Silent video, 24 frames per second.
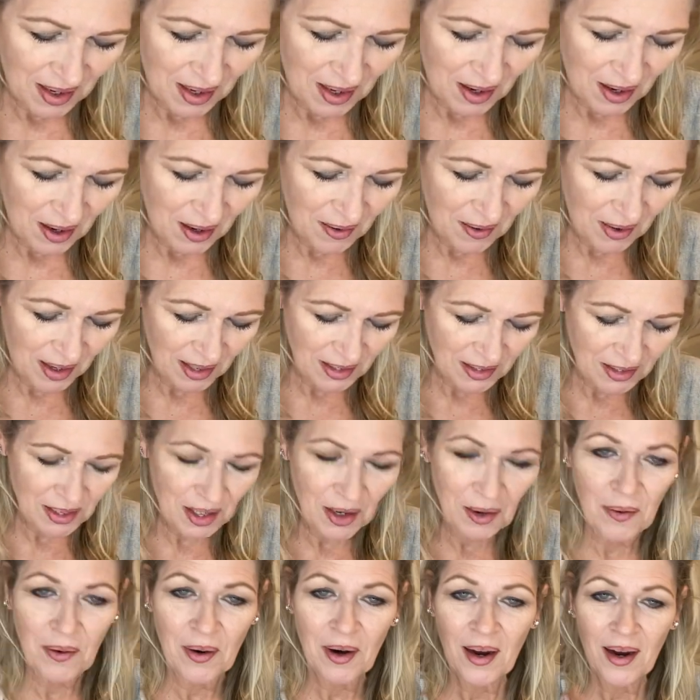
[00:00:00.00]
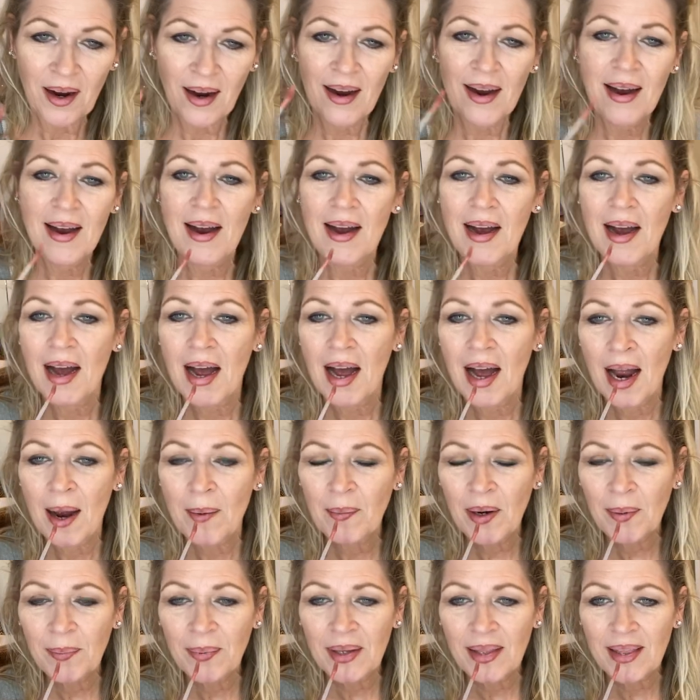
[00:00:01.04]
All right, so I'm going
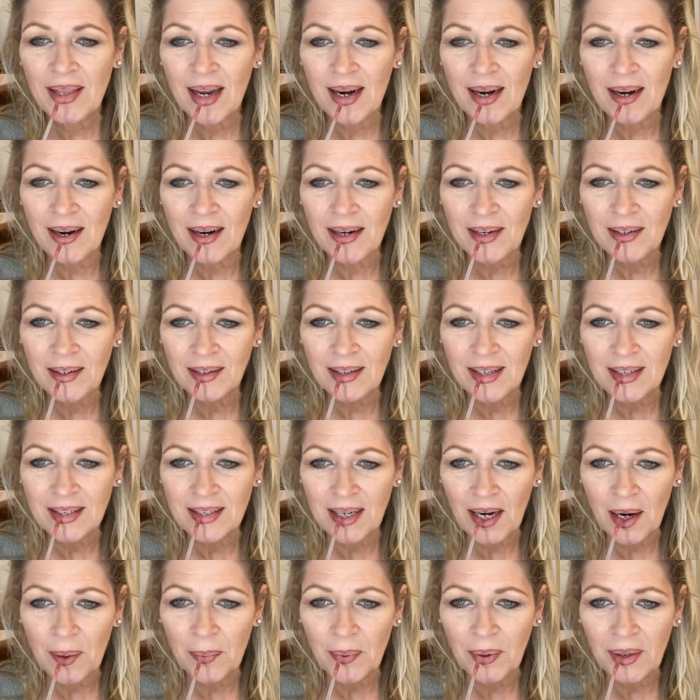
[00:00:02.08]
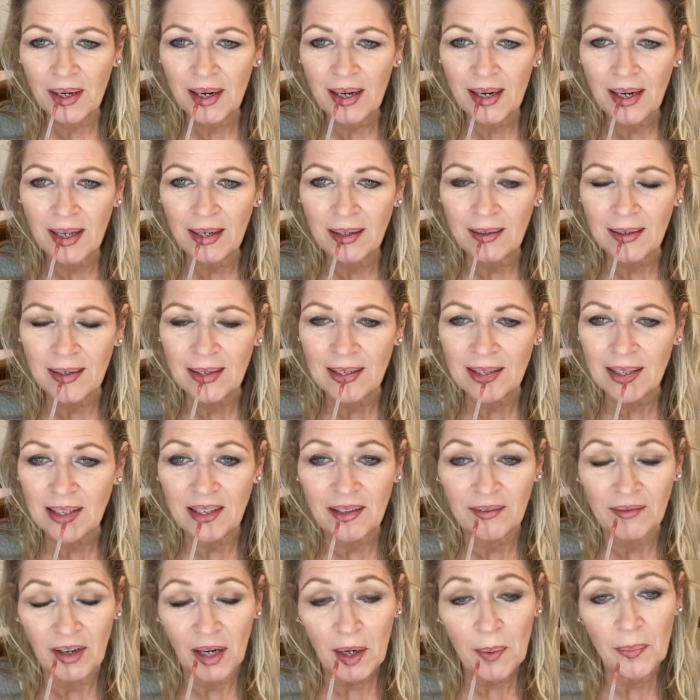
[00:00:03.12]
to put that on. You're going to see how pretty a color it is. It's a
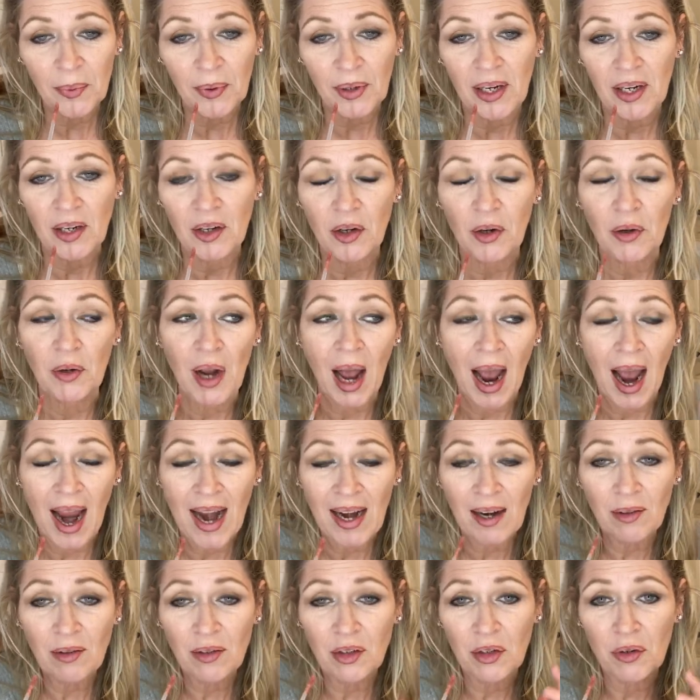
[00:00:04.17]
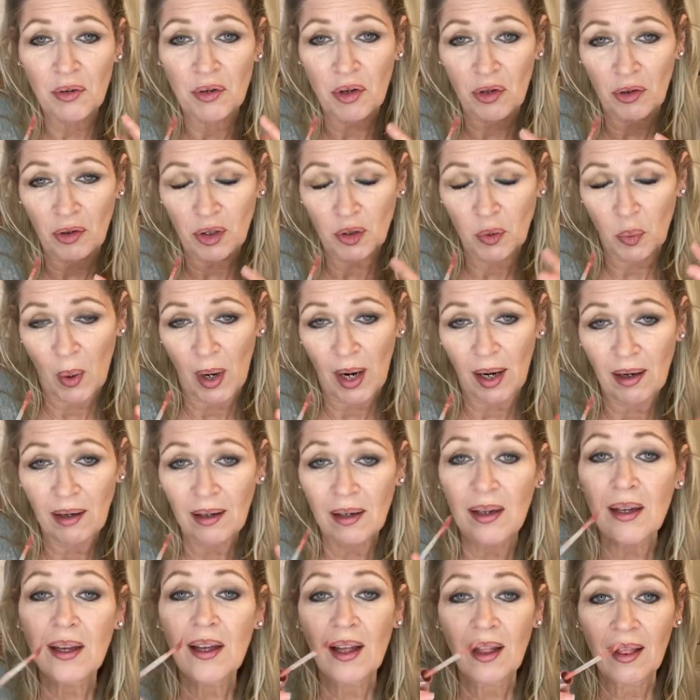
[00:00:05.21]
very pretty nude. I don't do nudes well.
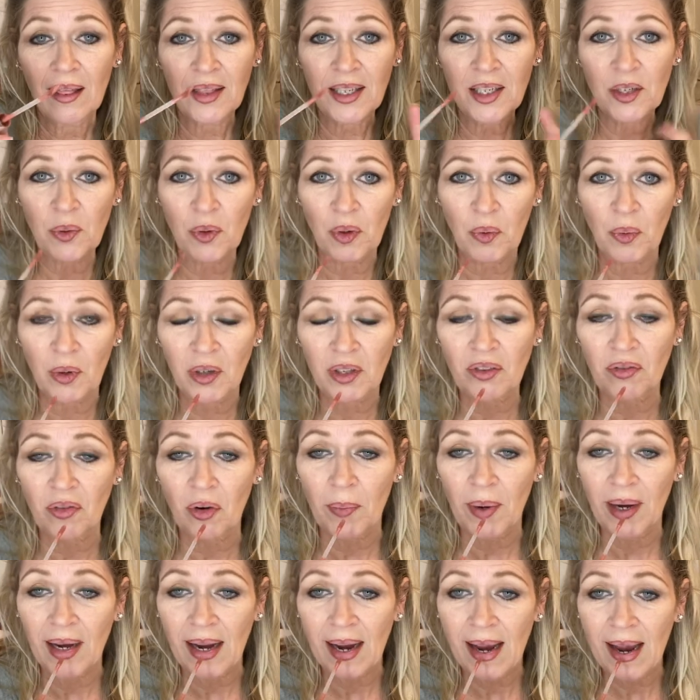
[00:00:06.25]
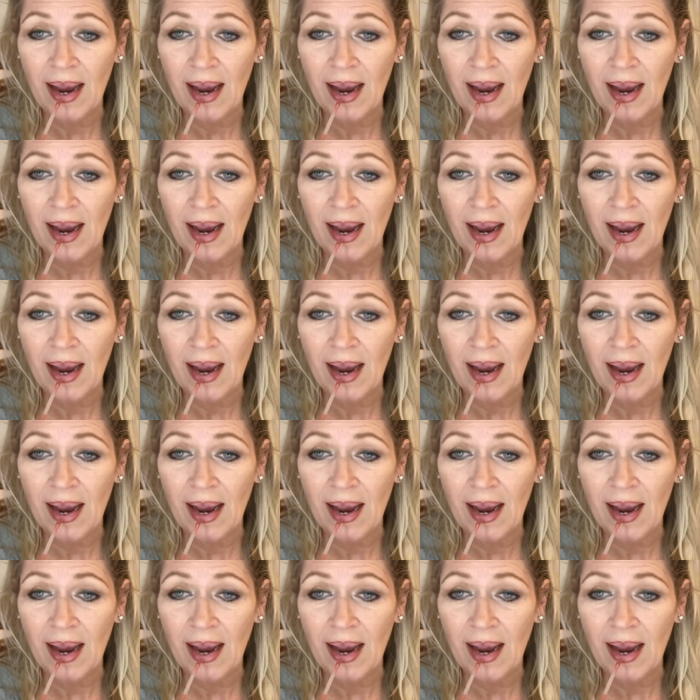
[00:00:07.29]
This one works for me.